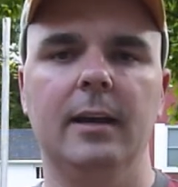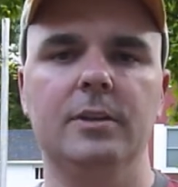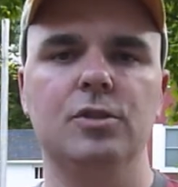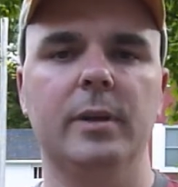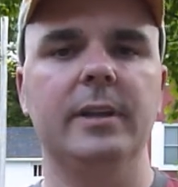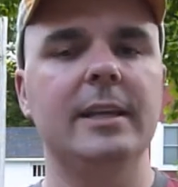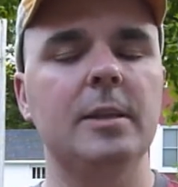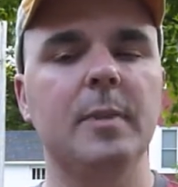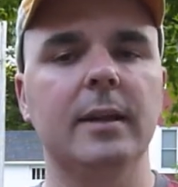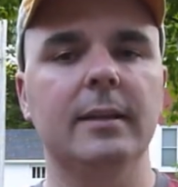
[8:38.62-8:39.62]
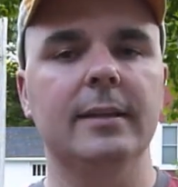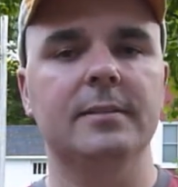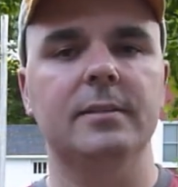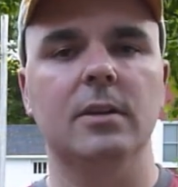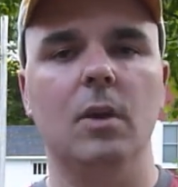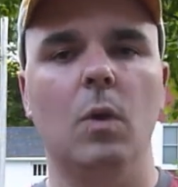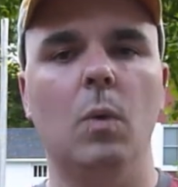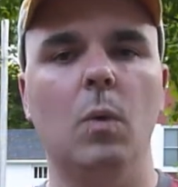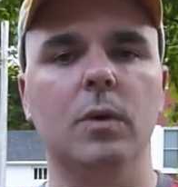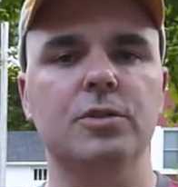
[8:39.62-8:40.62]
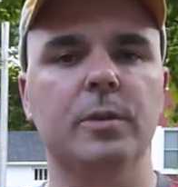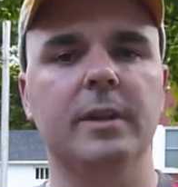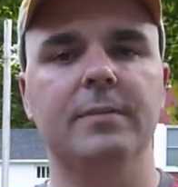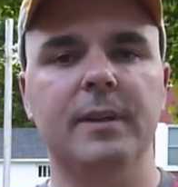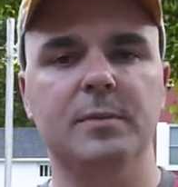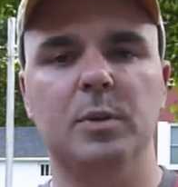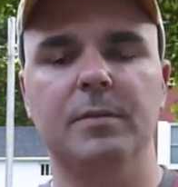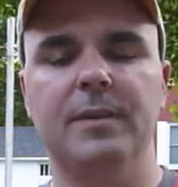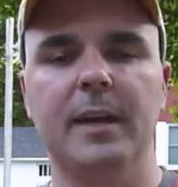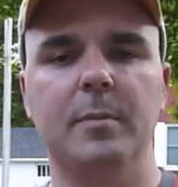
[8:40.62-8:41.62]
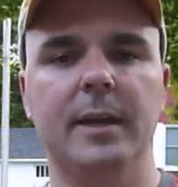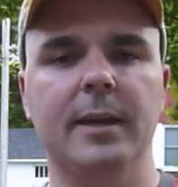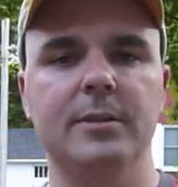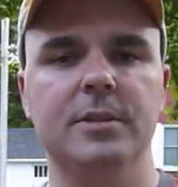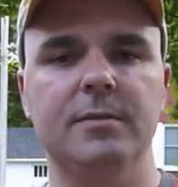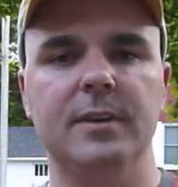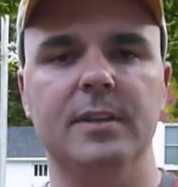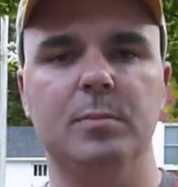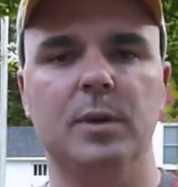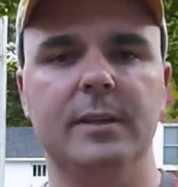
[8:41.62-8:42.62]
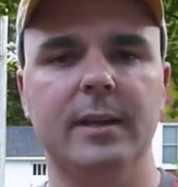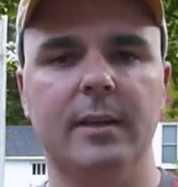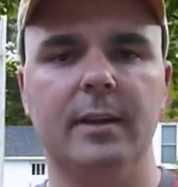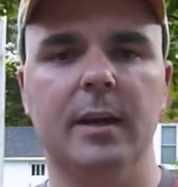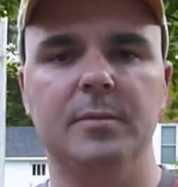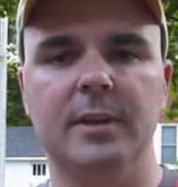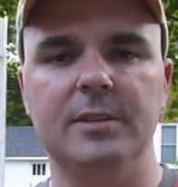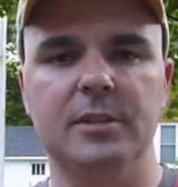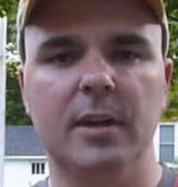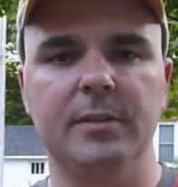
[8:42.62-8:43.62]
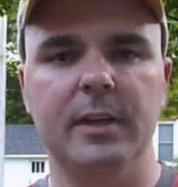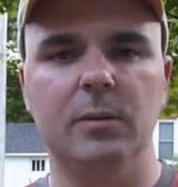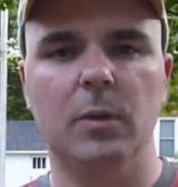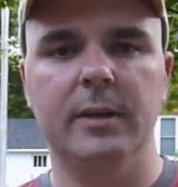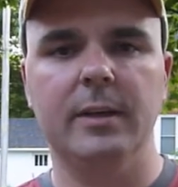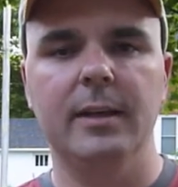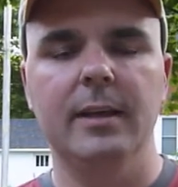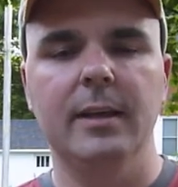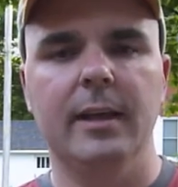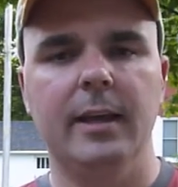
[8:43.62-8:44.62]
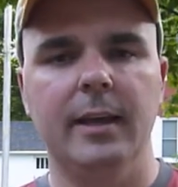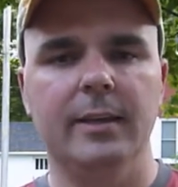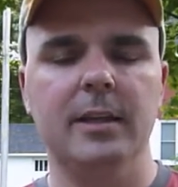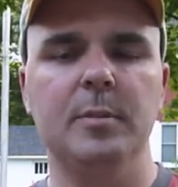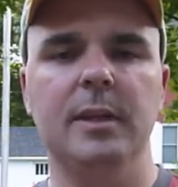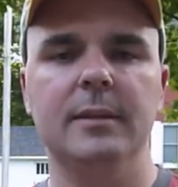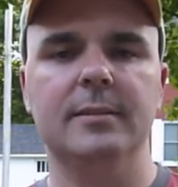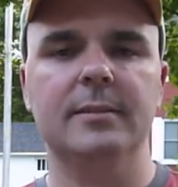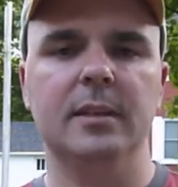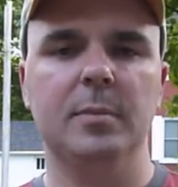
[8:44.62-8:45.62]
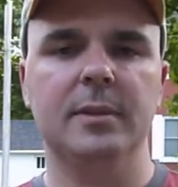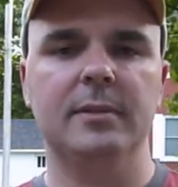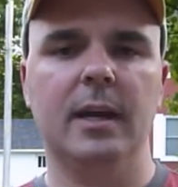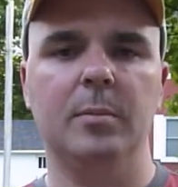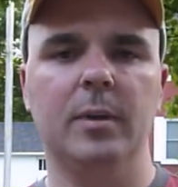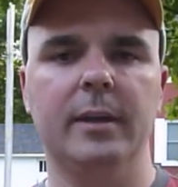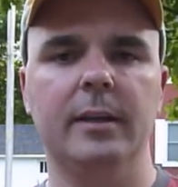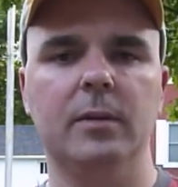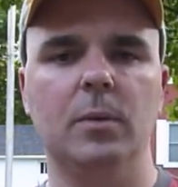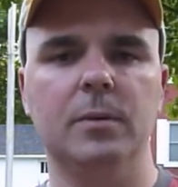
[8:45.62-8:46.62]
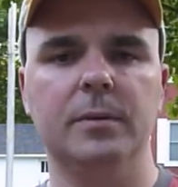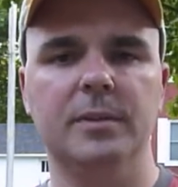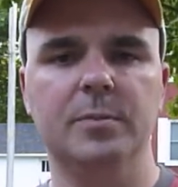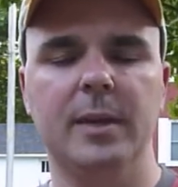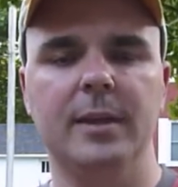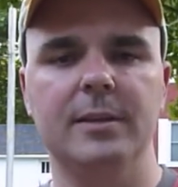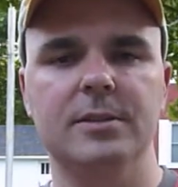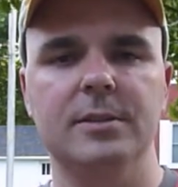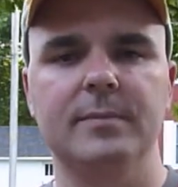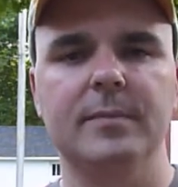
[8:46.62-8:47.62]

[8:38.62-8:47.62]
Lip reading: joining the email list or joining the Facebook fan page at facebook.com/CoffeeNate1. And the email list is up at the top right-hand corner of this page.